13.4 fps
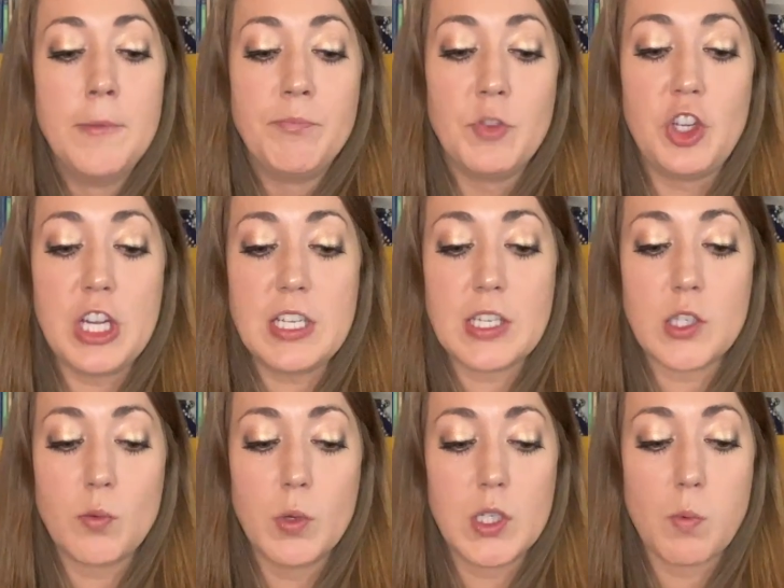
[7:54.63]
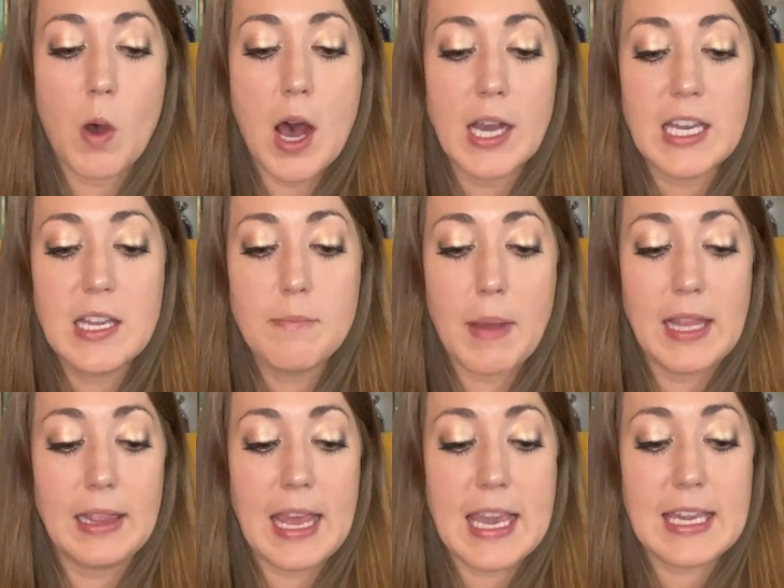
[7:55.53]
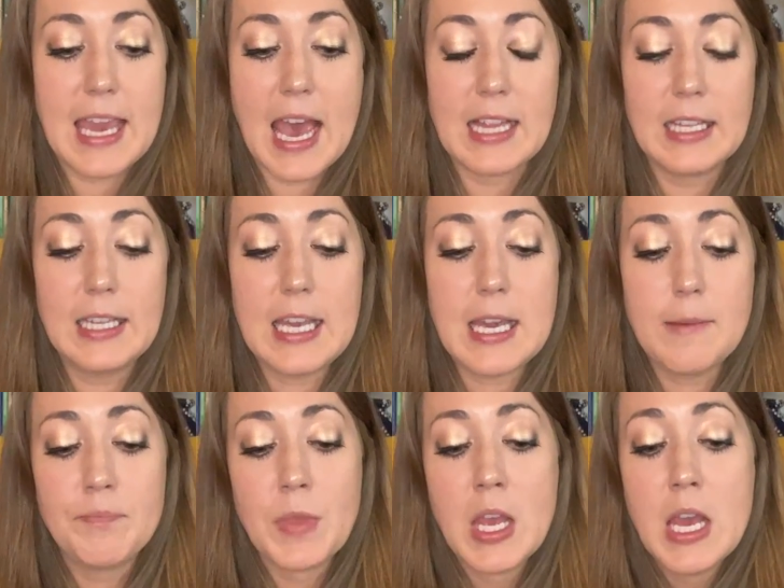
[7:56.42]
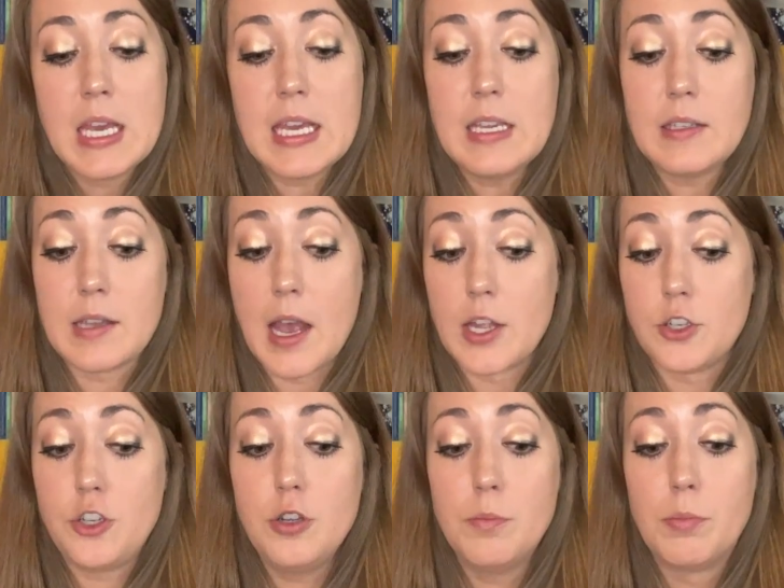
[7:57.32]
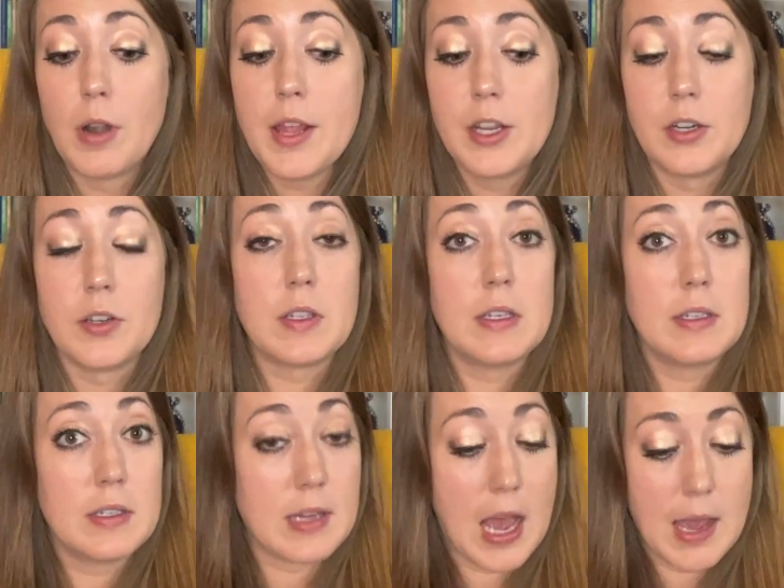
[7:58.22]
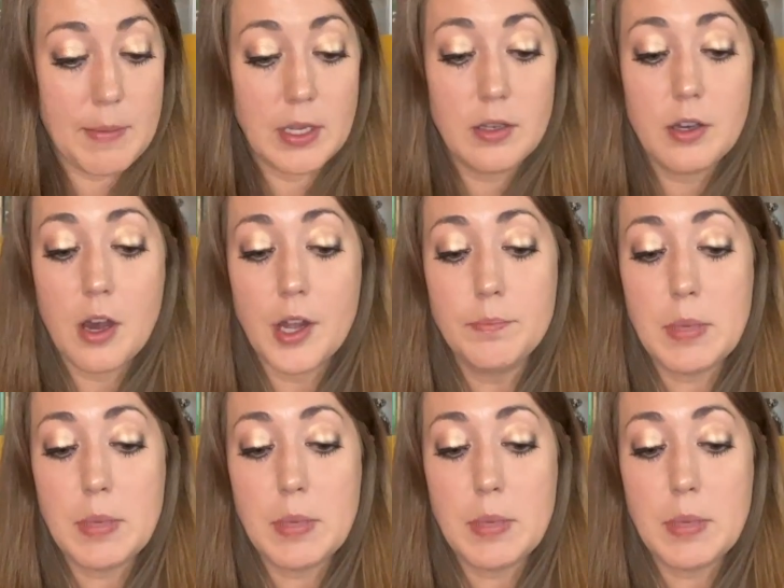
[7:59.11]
Jesus was walking by Lake Galilee. He saw two brothers, Simon, called